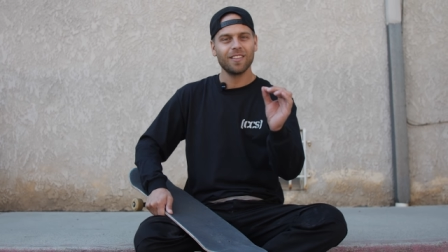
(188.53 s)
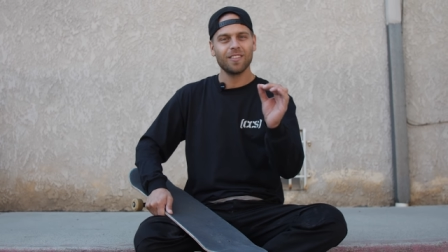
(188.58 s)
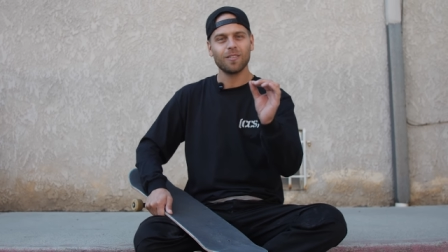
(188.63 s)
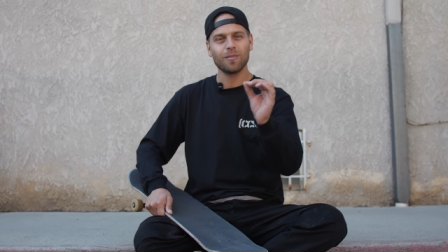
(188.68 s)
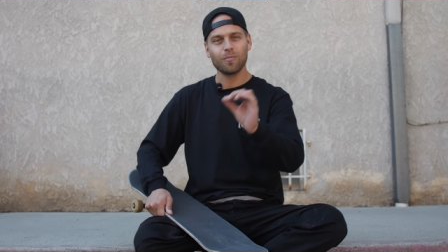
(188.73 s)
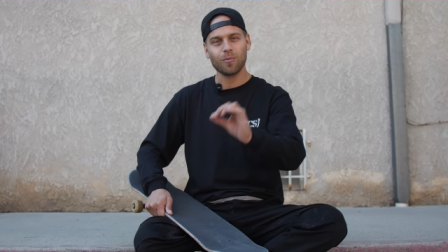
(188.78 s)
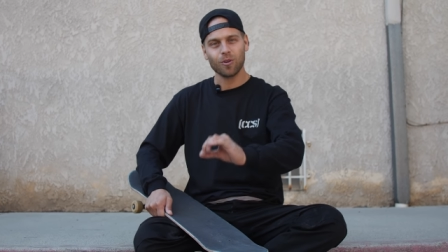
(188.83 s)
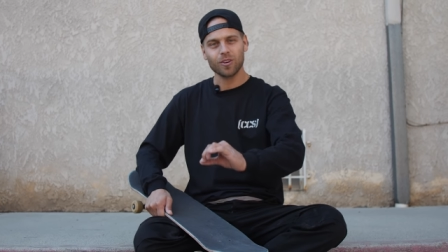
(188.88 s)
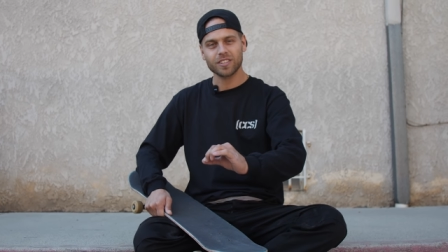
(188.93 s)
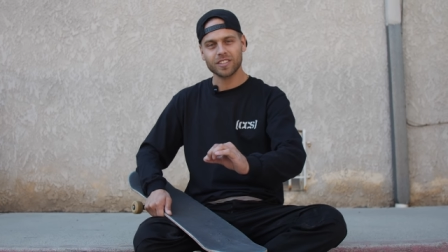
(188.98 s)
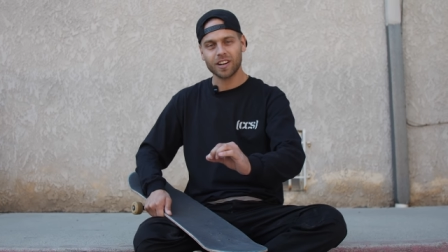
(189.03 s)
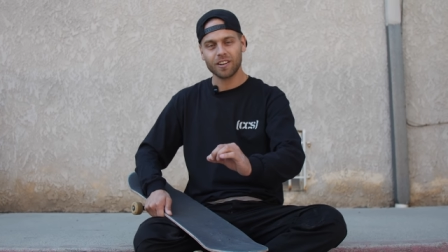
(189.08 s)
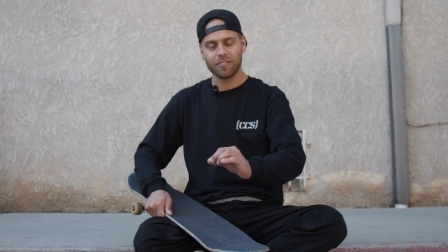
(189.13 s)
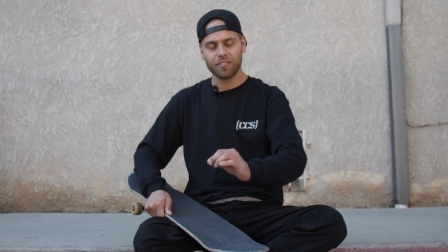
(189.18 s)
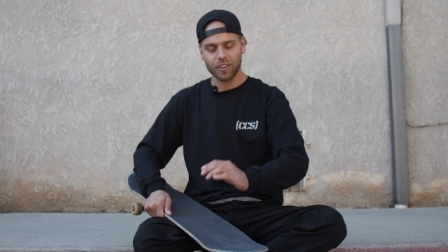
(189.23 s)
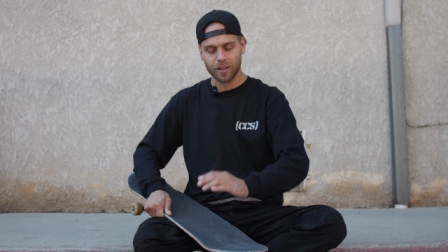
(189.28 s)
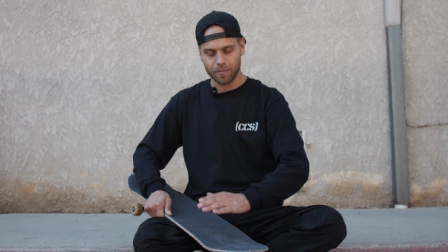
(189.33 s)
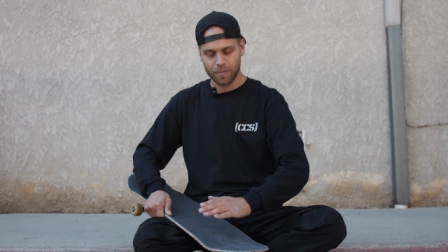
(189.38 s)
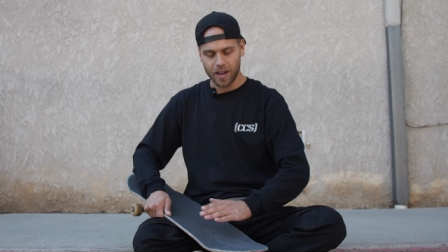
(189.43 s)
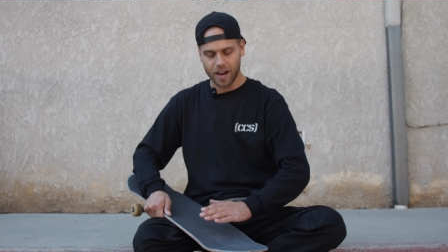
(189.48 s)
the board's gonna
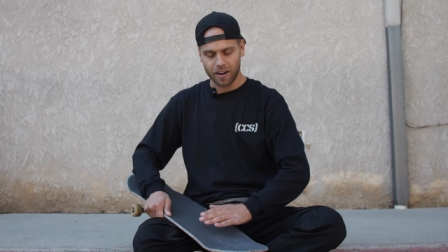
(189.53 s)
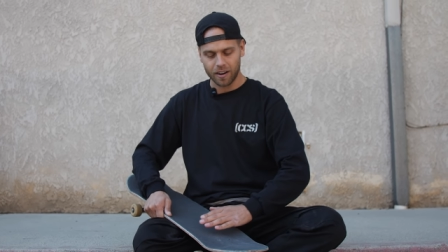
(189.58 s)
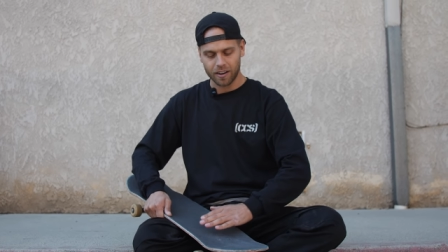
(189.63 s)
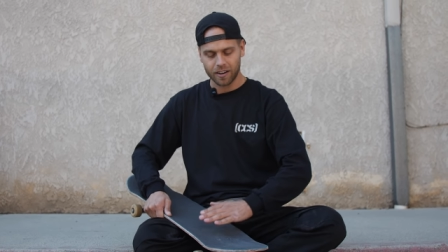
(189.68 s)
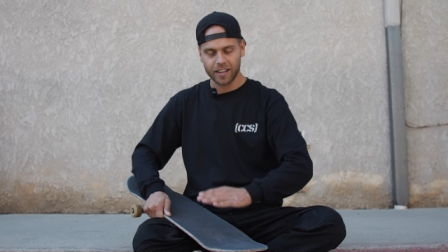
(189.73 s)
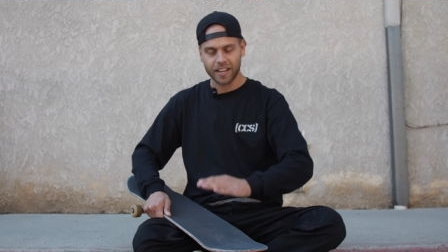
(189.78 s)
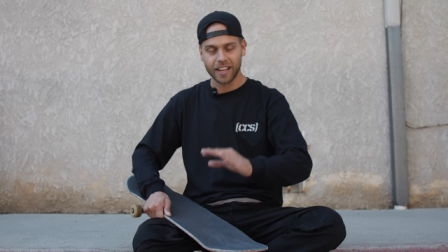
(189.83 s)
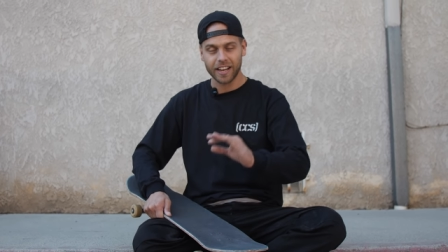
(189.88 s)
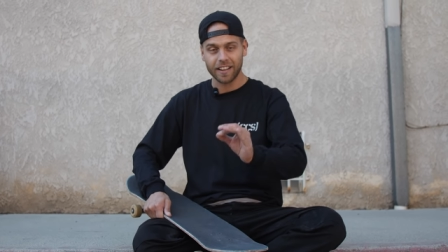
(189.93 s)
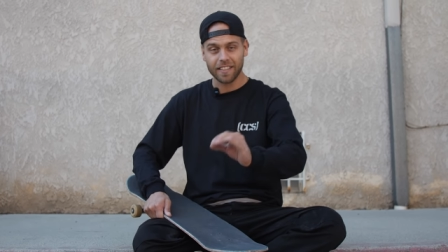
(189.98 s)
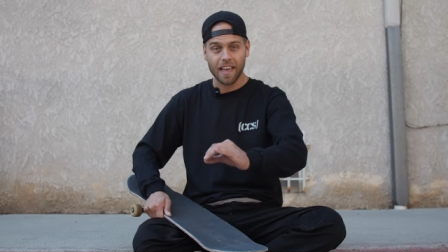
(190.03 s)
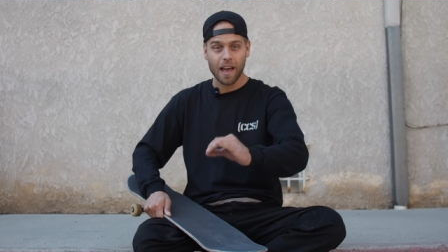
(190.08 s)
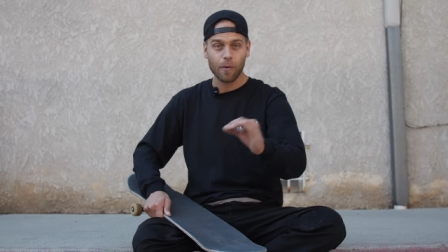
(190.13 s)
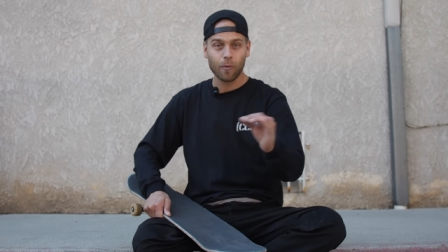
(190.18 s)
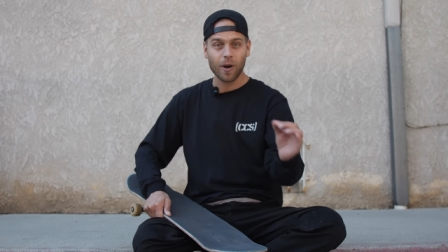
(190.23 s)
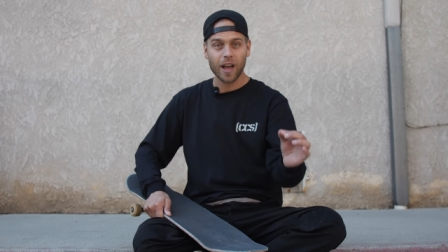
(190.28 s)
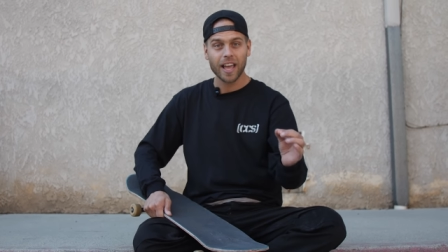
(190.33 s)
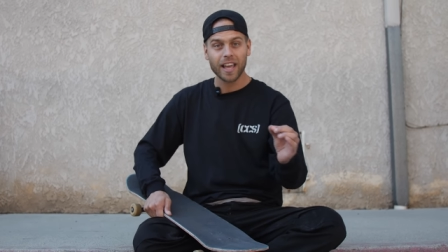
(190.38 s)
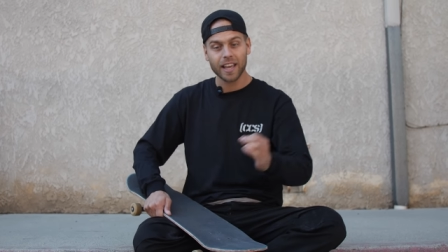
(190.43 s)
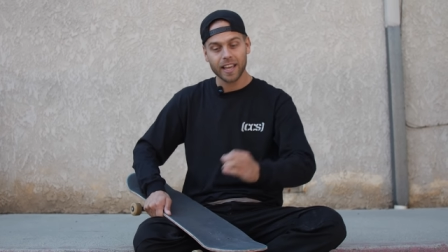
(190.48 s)
flip better. And in that
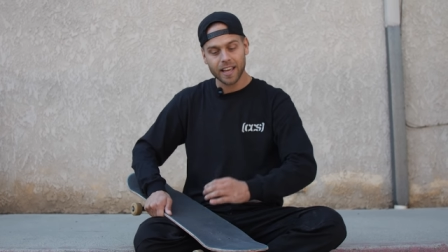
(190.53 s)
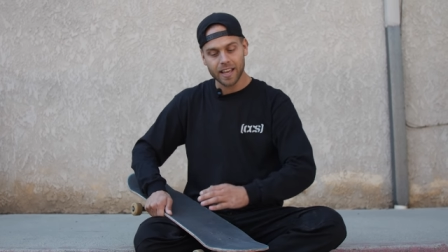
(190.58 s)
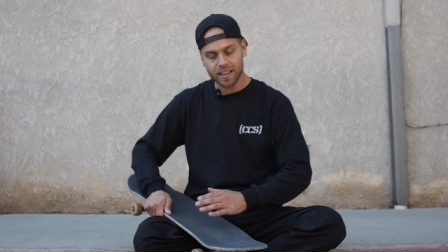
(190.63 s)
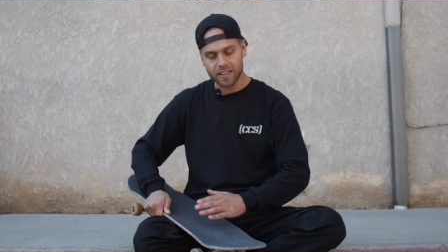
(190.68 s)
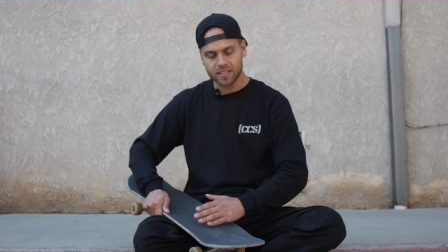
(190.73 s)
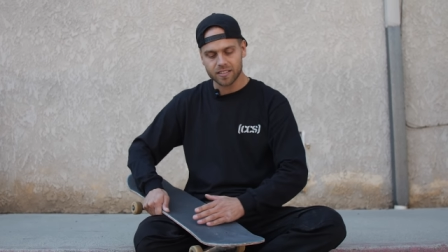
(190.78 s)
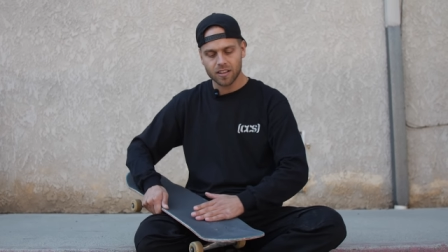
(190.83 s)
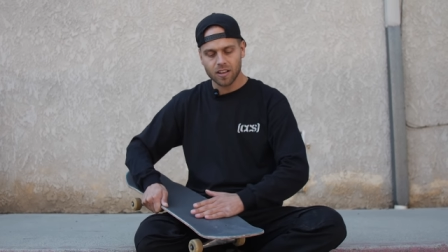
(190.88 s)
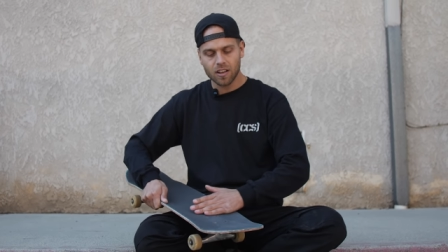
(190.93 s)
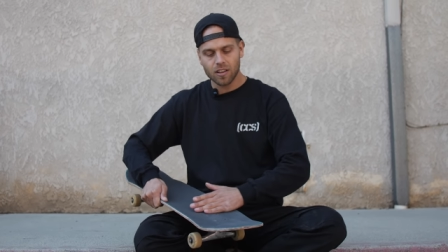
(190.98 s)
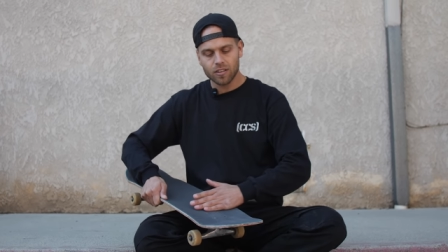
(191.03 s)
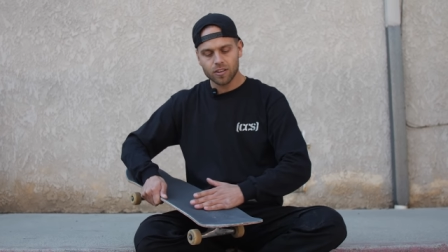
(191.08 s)
way is,